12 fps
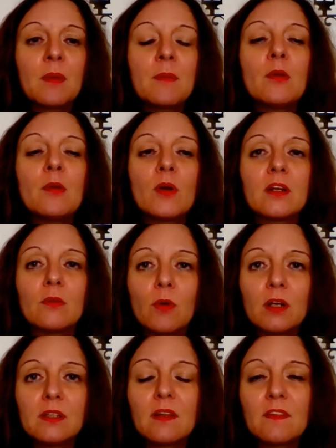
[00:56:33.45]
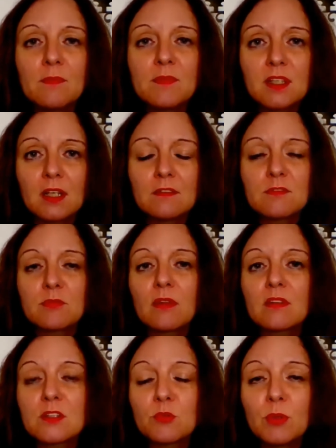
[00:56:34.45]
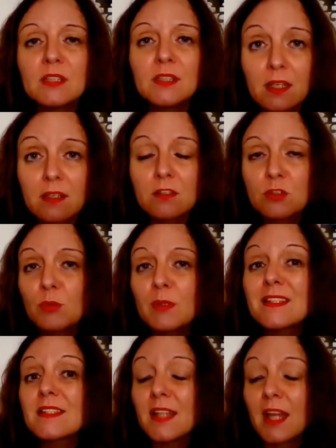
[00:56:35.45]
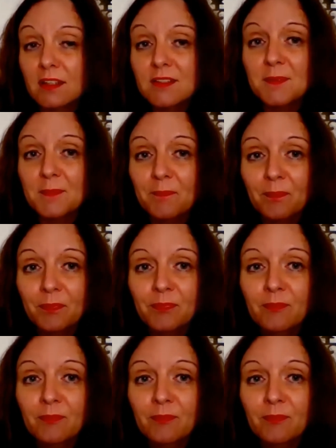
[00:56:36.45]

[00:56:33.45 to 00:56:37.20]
people were rewarding themselves with sweet snacks.